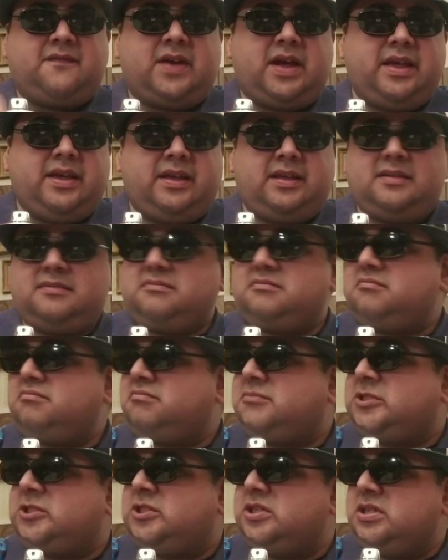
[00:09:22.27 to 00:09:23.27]
I
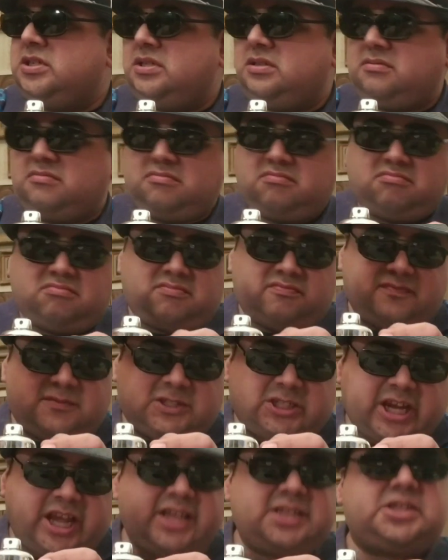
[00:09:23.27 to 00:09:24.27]
could
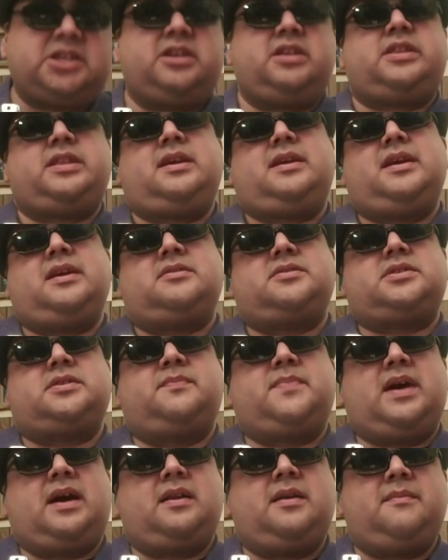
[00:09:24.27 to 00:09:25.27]
change anything else
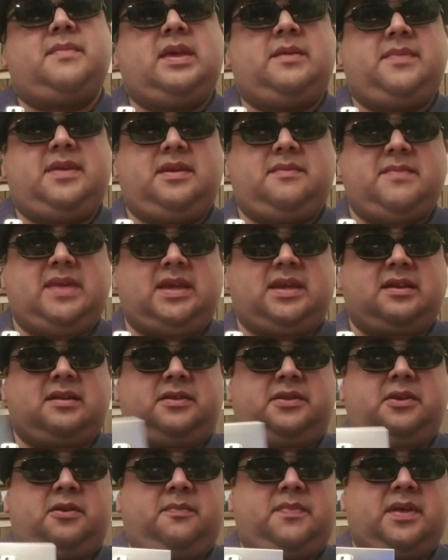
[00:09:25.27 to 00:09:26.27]
about it, maybe make it
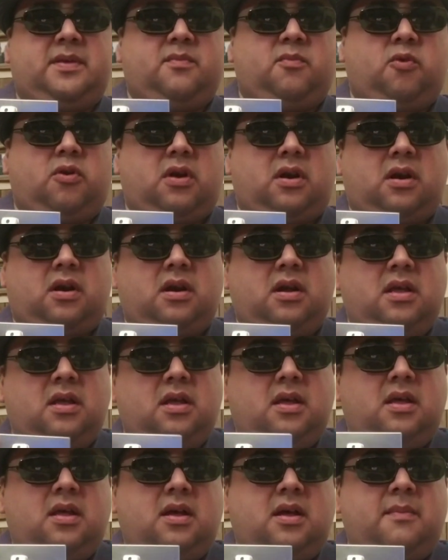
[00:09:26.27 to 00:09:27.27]
a little bit more
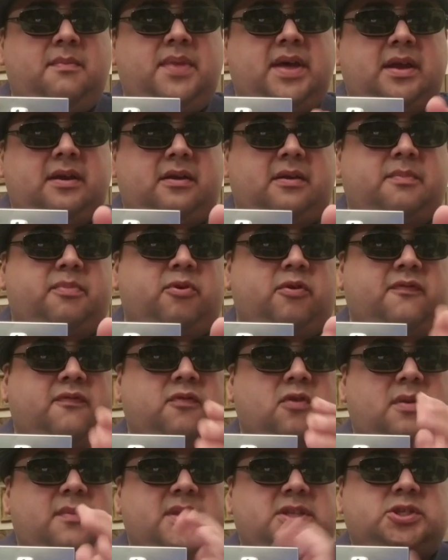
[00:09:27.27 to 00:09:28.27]
better
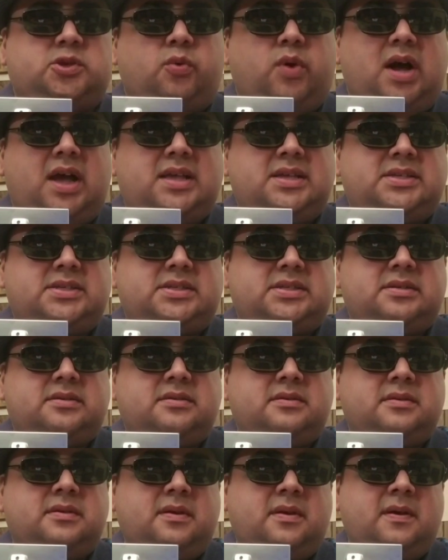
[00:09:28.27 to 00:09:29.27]
performance-wise.
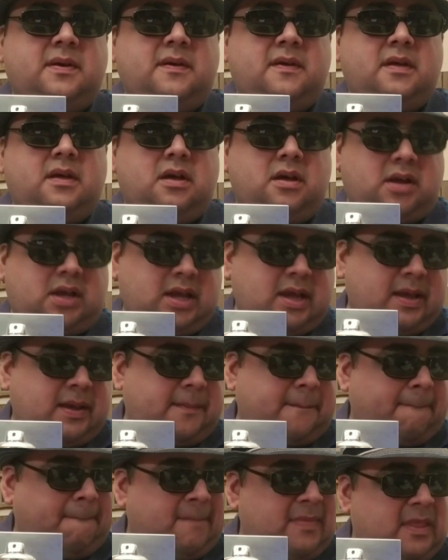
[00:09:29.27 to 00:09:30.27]

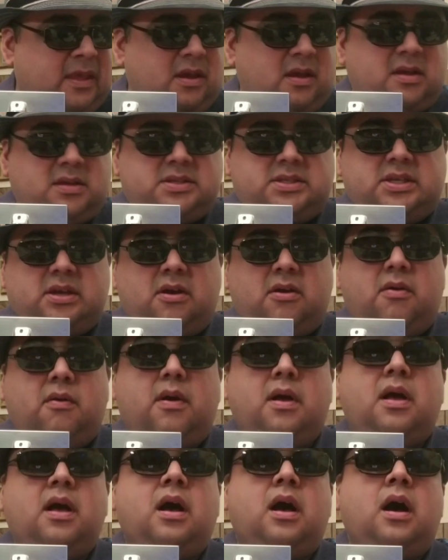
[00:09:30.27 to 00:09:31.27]
Okay,
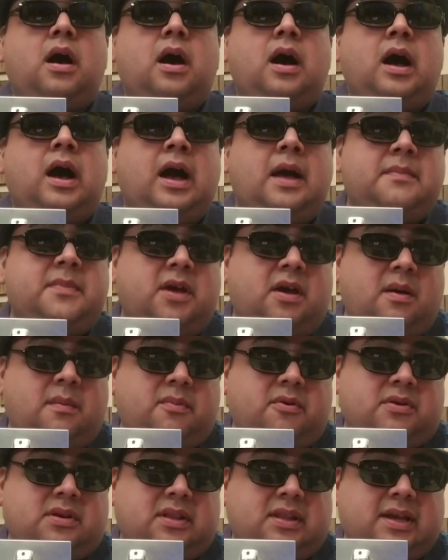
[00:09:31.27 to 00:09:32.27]
so I'm the
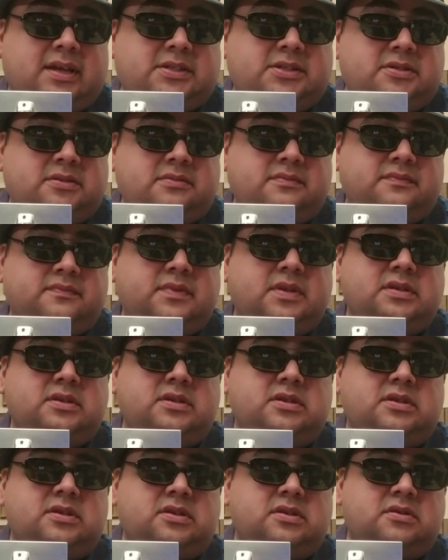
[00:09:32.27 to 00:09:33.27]
Humble Collector.
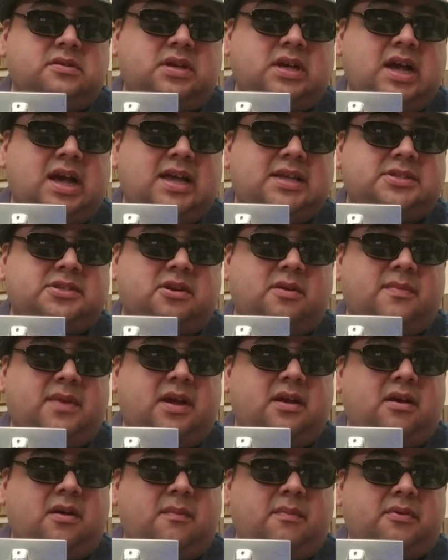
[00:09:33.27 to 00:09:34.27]
You guys are
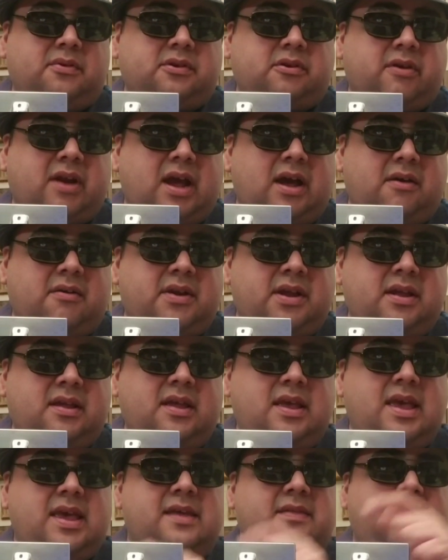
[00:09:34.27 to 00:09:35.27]
my humbled crowd,
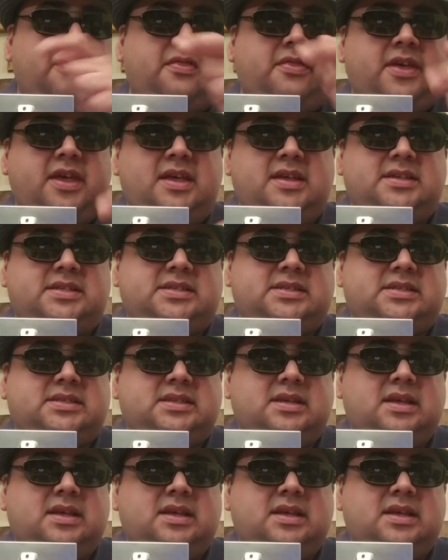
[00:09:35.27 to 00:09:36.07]
and this